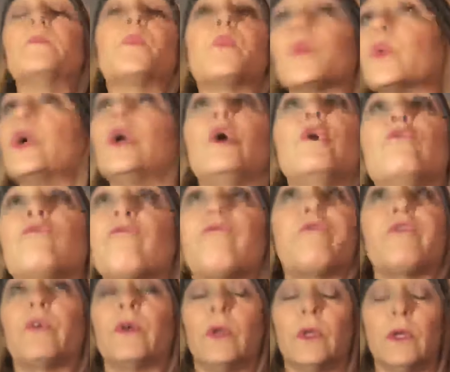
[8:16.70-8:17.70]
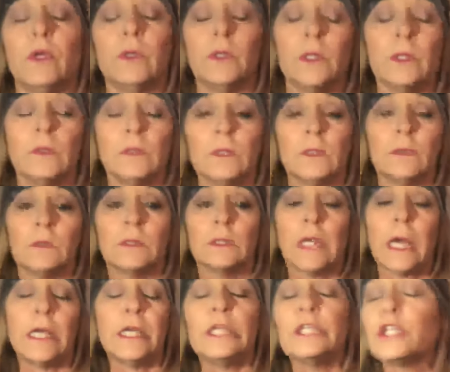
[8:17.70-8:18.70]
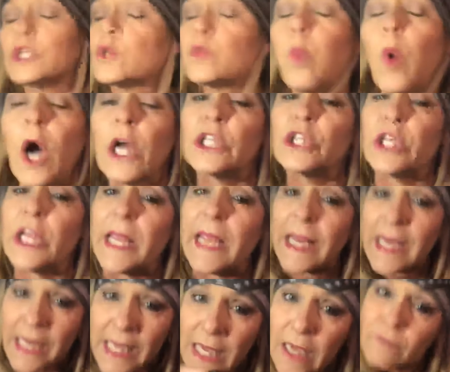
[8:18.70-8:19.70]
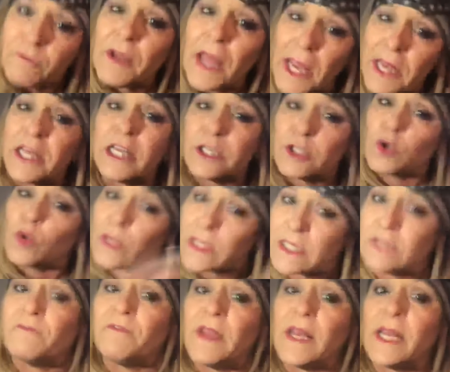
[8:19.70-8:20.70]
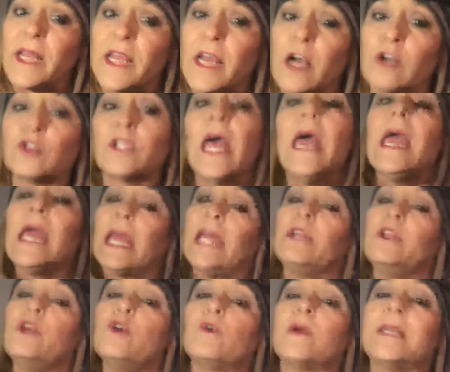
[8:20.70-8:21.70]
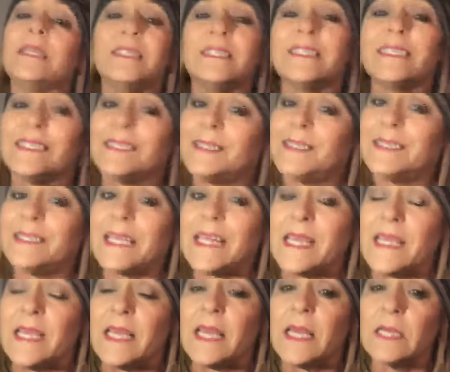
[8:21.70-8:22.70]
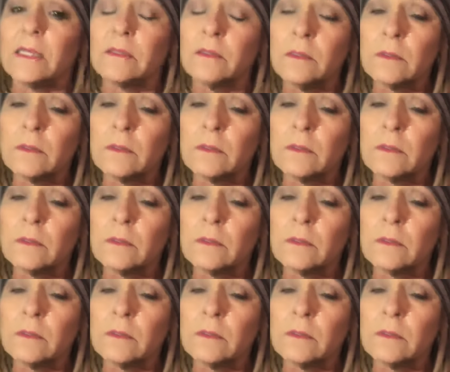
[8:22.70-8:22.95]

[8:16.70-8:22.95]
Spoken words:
proof. Honey, just watch any of Katie Joy's videos and you can see